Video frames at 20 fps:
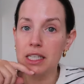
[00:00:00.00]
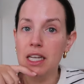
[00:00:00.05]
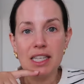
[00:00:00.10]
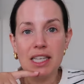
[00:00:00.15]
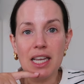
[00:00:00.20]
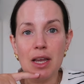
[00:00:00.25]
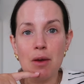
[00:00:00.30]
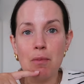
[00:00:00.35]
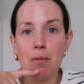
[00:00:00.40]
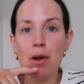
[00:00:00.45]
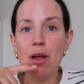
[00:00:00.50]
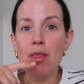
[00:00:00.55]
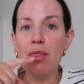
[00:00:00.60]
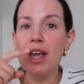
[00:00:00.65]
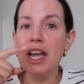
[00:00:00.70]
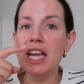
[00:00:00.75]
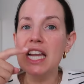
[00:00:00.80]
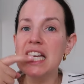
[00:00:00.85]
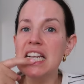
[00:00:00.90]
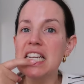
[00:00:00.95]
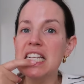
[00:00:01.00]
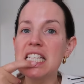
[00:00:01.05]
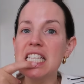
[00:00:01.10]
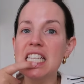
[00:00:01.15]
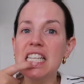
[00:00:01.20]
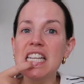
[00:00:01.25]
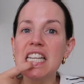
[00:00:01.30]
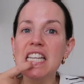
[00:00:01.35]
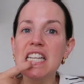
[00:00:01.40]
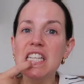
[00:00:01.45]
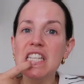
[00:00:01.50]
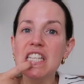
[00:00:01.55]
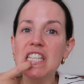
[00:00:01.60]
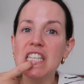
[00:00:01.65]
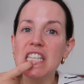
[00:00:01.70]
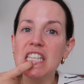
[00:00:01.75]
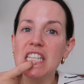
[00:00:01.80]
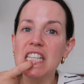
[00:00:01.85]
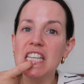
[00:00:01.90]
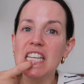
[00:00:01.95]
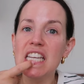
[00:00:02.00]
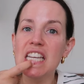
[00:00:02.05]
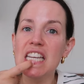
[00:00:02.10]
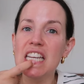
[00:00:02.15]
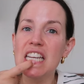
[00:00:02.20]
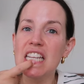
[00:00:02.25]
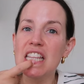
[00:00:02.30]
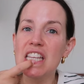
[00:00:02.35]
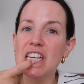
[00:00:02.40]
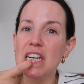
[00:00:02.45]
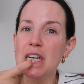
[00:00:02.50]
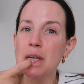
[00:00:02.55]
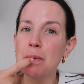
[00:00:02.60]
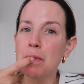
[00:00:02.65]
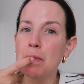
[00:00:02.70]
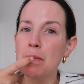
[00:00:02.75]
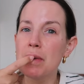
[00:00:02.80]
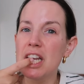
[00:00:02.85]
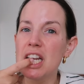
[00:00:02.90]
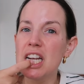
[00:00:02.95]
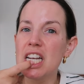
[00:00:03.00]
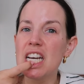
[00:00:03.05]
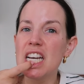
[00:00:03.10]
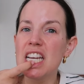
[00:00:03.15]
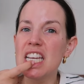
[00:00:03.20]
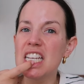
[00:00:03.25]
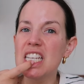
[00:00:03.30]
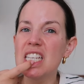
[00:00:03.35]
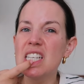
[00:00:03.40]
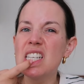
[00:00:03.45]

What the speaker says: That's it. But there is like a little tooth here that I'm a bit like,